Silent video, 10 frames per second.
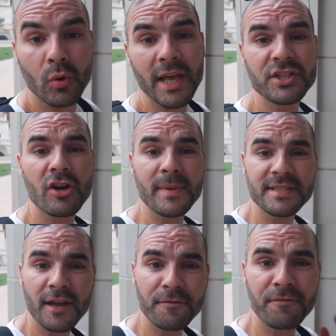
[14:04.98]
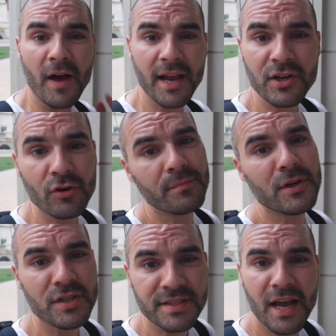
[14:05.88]
like Jeremy said, find your
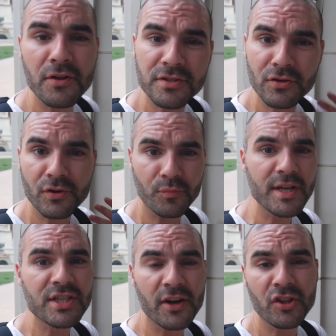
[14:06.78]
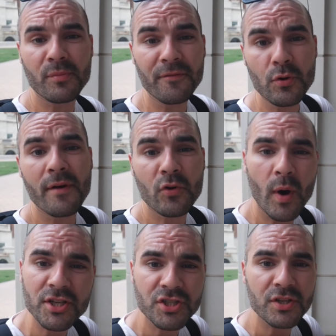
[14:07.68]
admissions counselor and reach out to them if you have
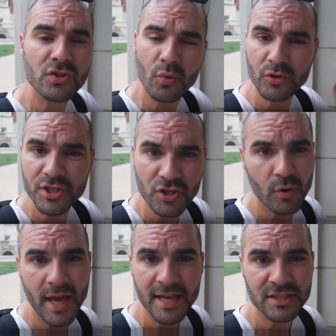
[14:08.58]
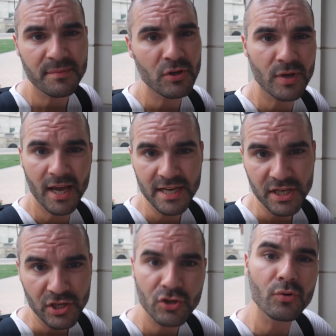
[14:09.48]
questions, or just go to
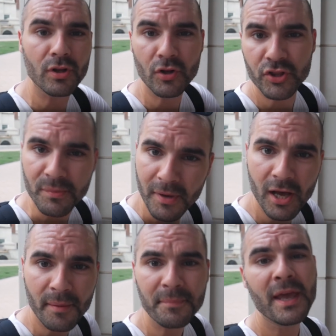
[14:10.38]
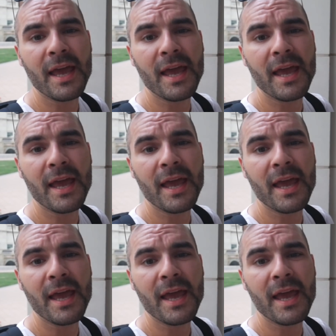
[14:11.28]
smu.edu to look them up.